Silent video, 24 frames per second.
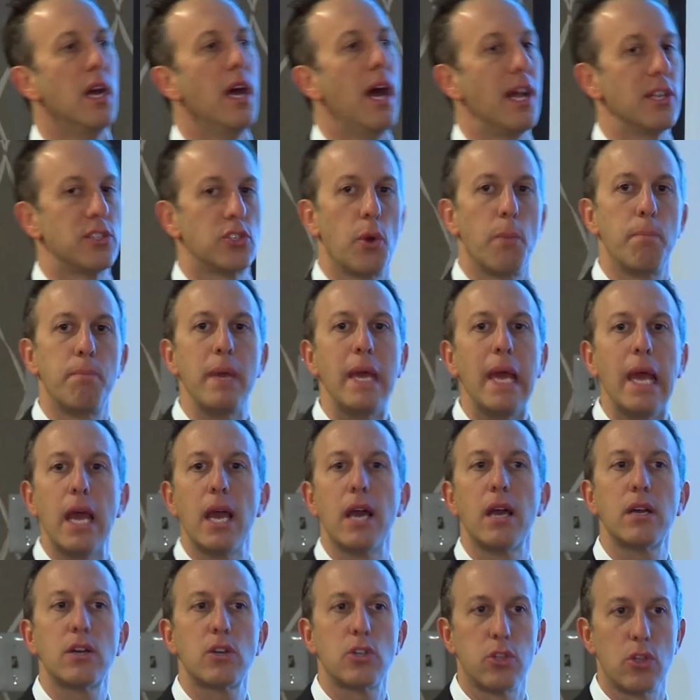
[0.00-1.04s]
And so
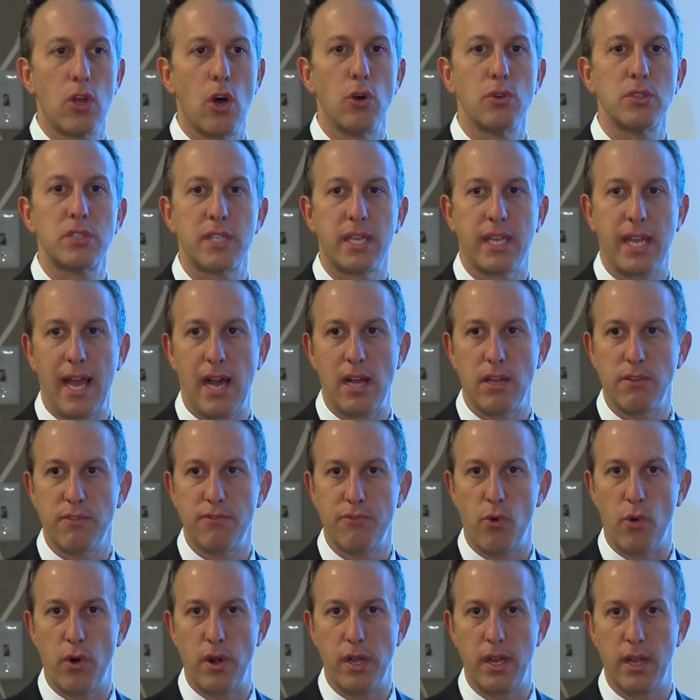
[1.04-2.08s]
being close to
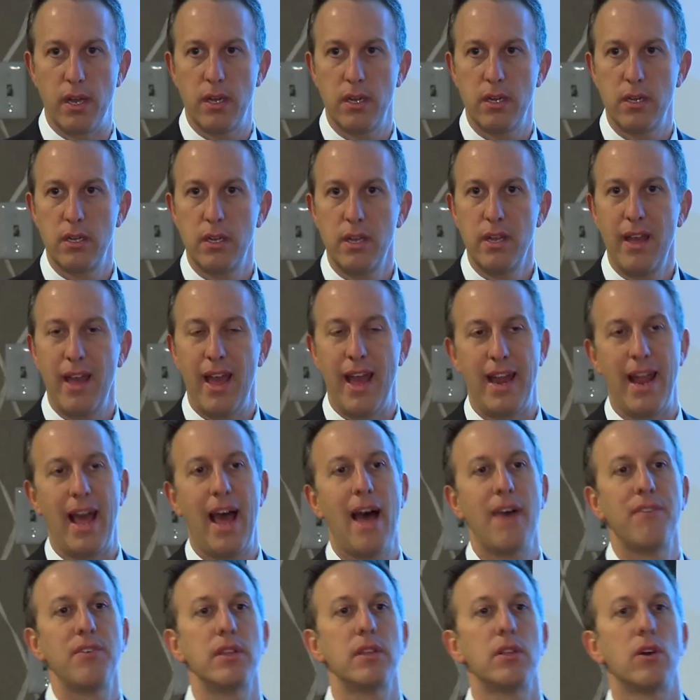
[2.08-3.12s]
California and
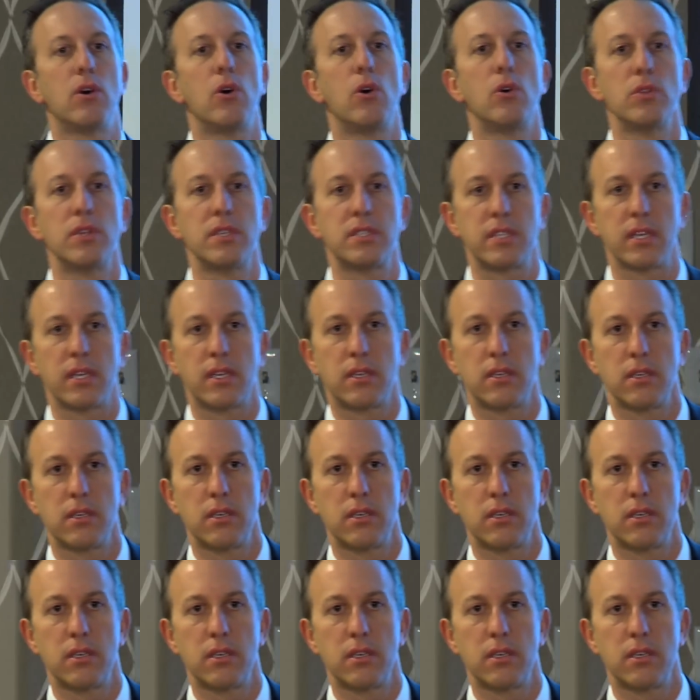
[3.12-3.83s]
having the holistic